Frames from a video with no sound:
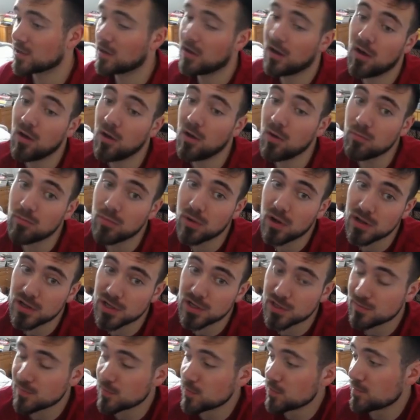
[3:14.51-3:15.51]
all
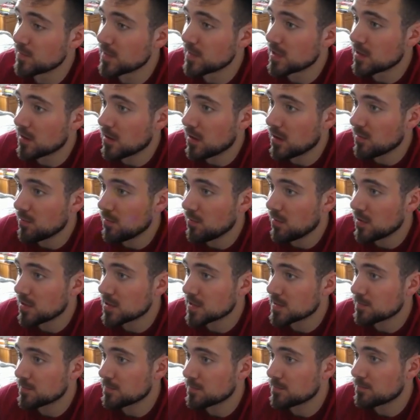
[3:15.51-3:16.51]
bullish movement,
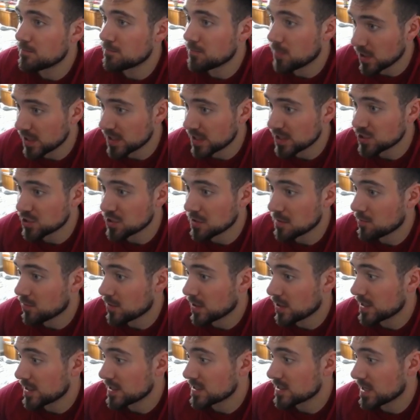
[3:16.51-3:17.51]
all bullish
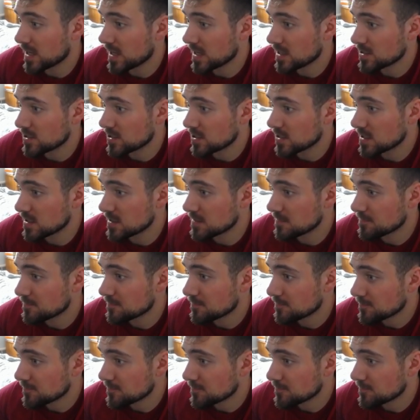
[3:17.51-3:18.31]
price action.